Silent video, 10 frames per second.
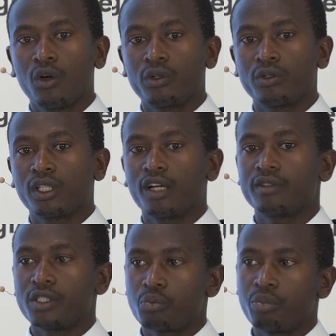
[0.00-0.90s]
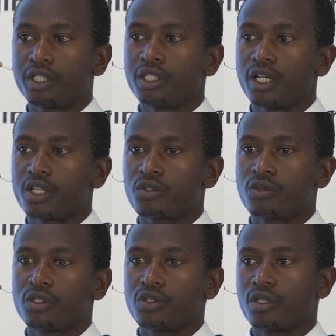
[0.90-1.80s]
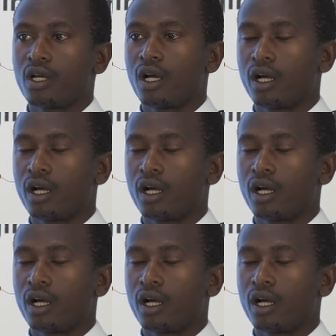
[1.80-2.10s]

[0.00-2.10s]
We don't have these big industries